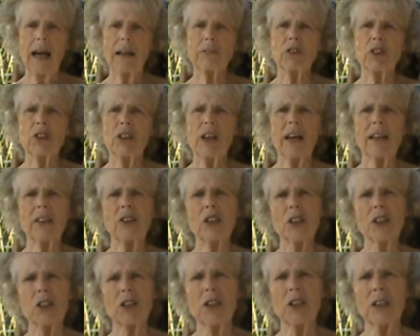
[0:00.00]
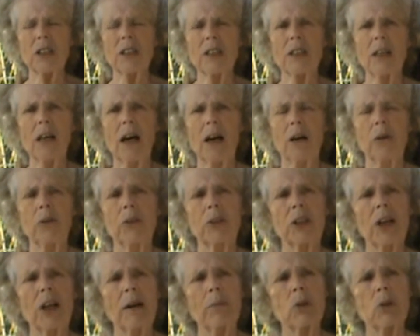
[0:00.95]
I just didn't know
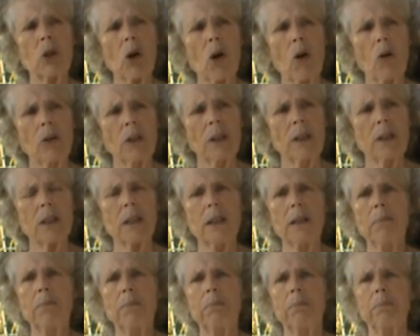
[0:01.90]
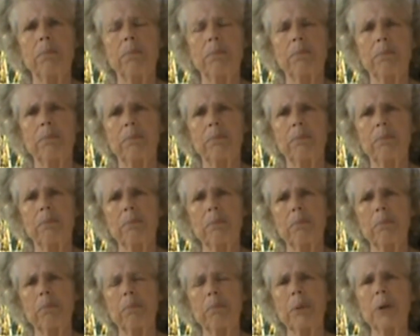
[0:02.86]
that I was honestly
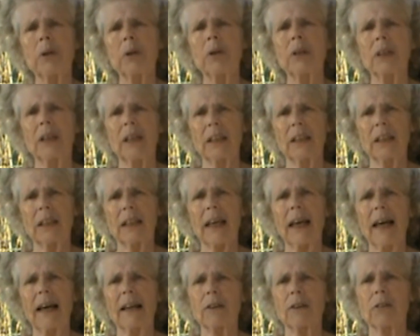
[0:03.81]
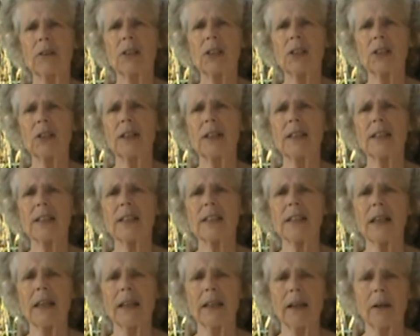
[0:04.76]
burning the calories that it
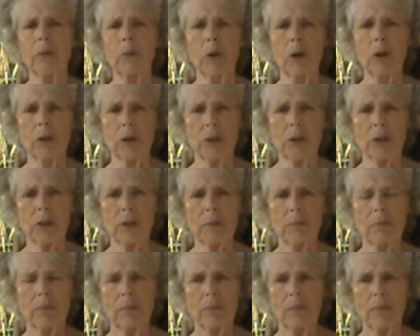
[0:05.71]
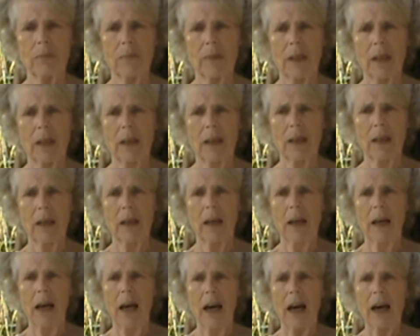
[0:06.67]
said I was.
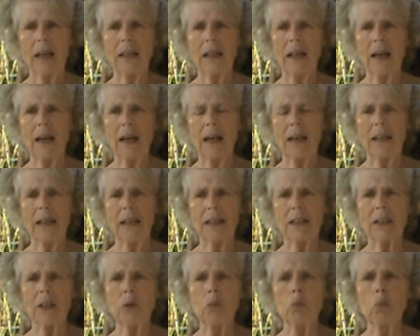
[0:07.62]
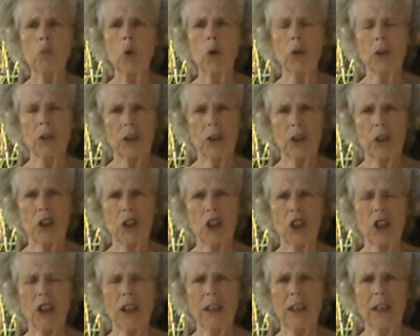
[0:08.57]
And I don't want to
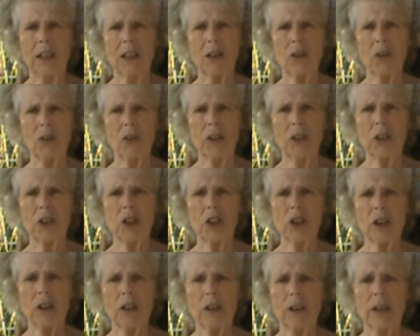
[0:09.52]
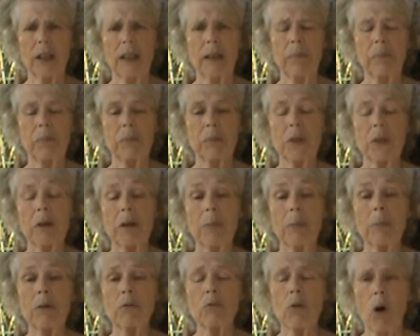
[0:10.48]
cheat on this journey. Don't
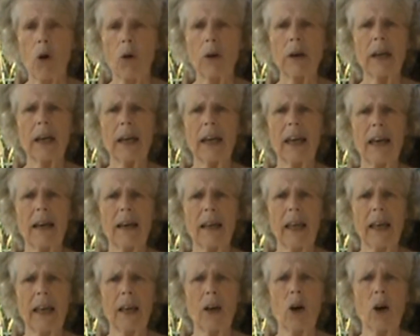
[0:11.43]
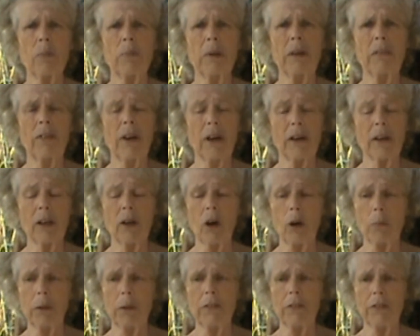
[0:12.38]
get me wrong, it got me
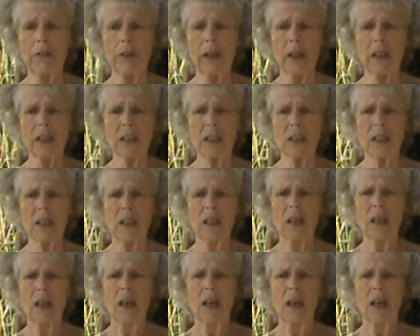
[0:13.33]
fit.